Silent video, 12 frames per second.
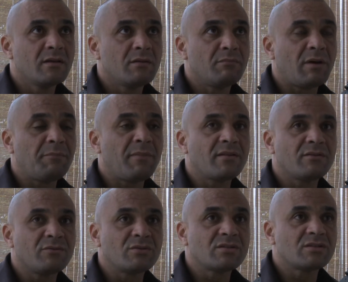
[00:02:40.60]
My
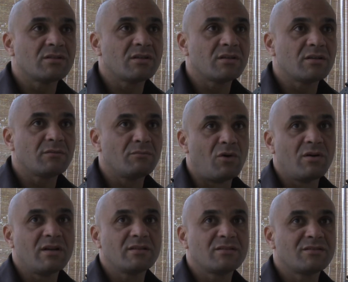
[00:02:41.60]
mother was
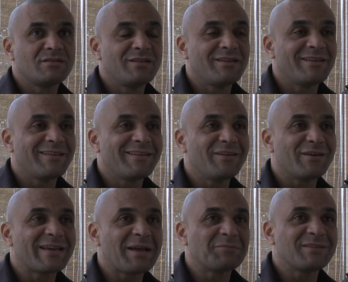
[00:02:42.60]
more or less,
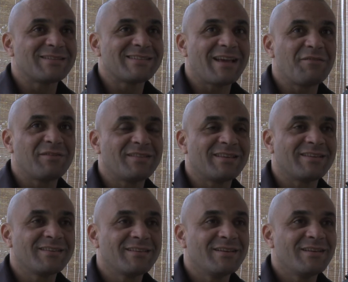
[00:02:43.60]
kept us
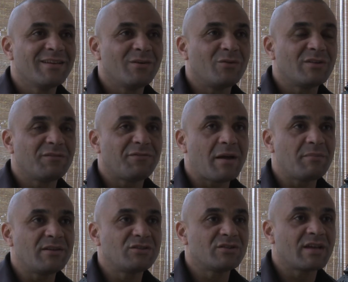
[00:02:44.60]
everything, all the
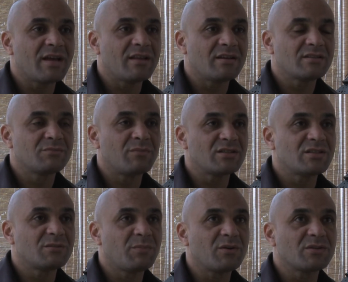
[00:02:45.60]
family together as much
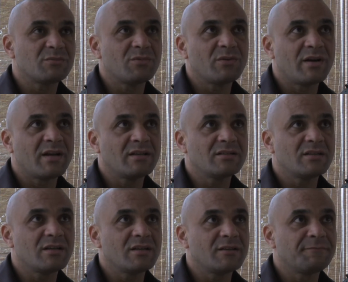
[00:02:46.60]
as possible, and
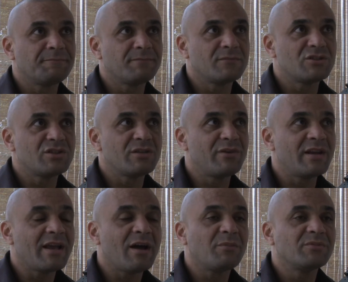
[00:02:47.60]
she
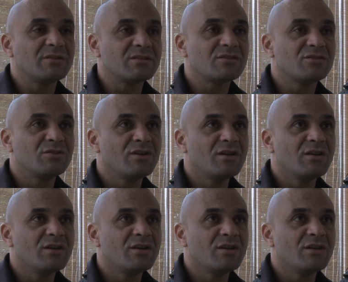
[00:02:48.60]
really helped us